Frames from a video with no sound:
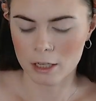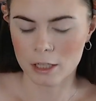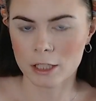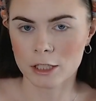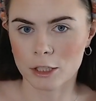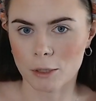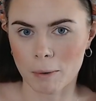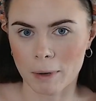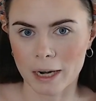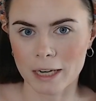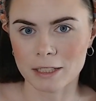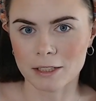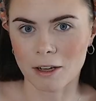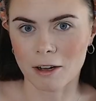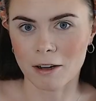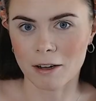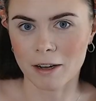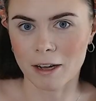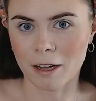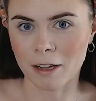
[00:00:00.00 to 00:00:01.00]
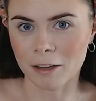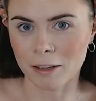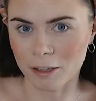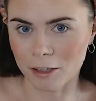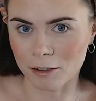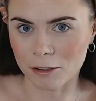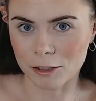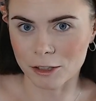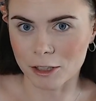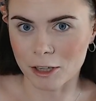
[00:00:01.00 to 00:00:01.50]
So when I saw a
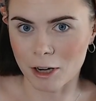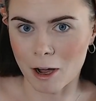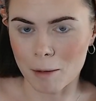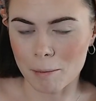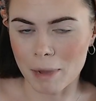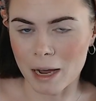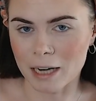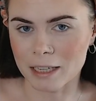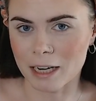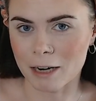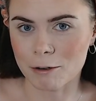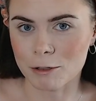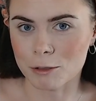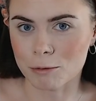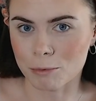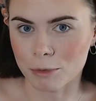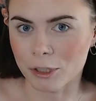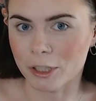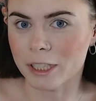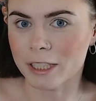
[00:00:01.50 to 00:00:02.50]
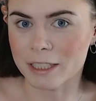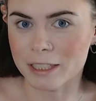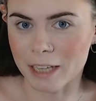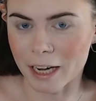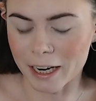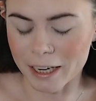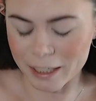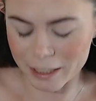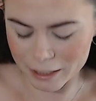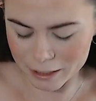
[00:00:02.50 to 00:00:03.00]
littler compact, I was really
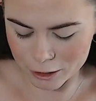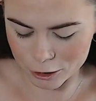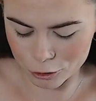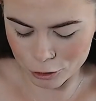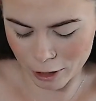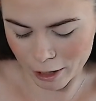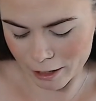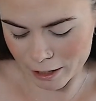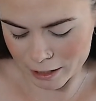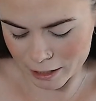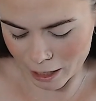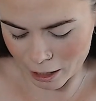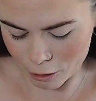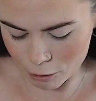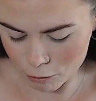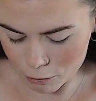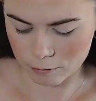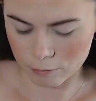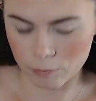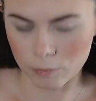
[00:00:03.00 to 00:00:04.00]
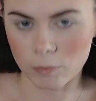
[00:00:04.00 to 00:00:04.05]
excited to try this out.